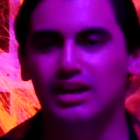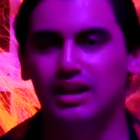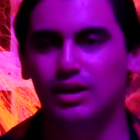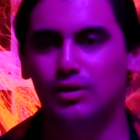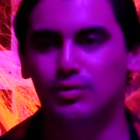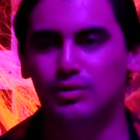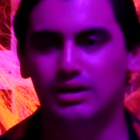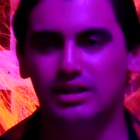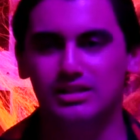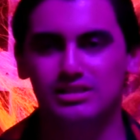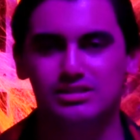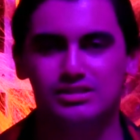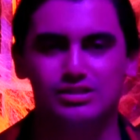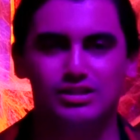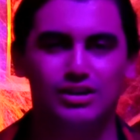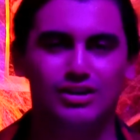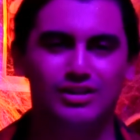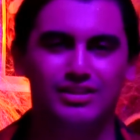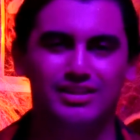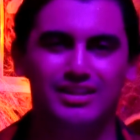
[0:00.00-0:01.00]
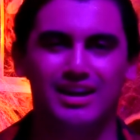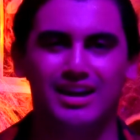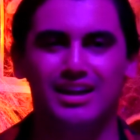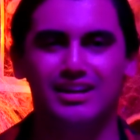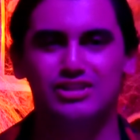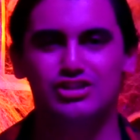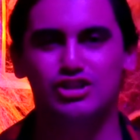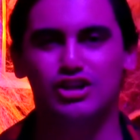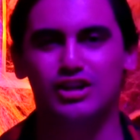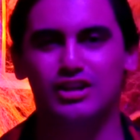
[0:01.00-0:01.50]
And when I saw
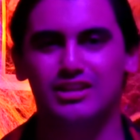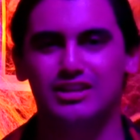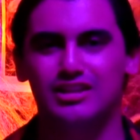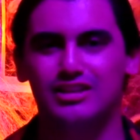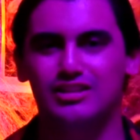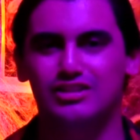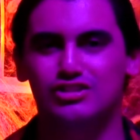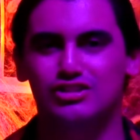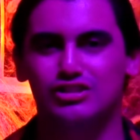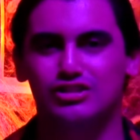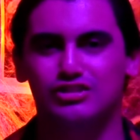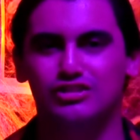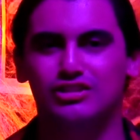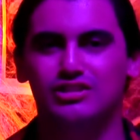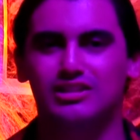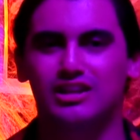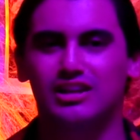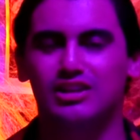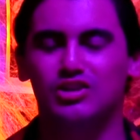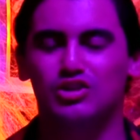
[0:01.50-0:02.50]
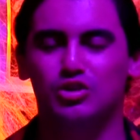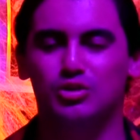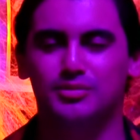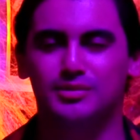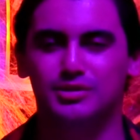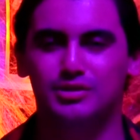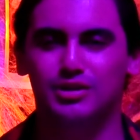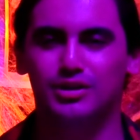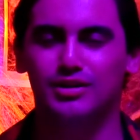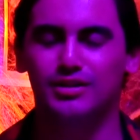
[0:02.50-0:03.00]
that Chucky just looked like a
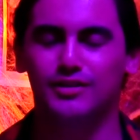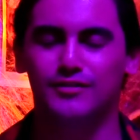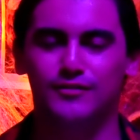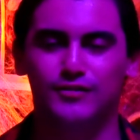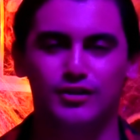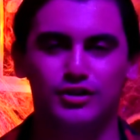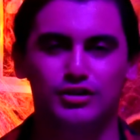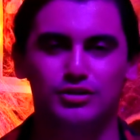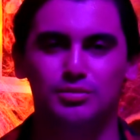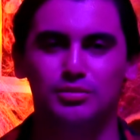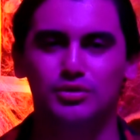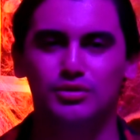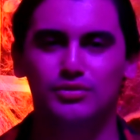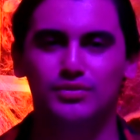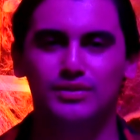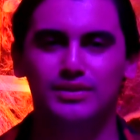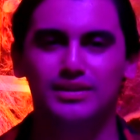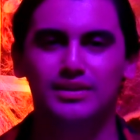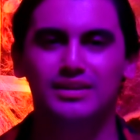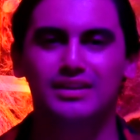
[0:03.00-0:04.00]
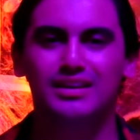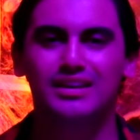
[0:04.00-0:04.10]
normal doll in the first movie,